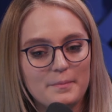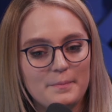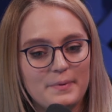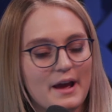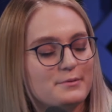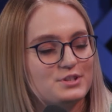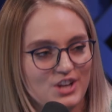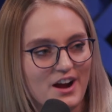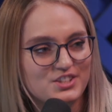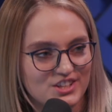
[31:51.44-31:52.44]
But I was
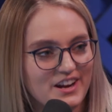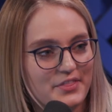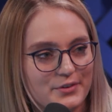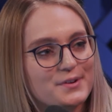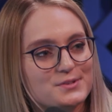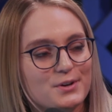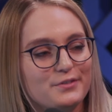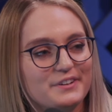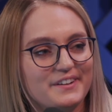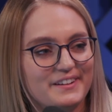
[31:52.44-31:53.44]
shocked she got the rose
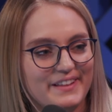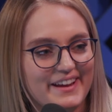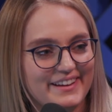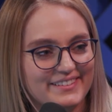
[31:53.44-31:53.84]
over Alayah.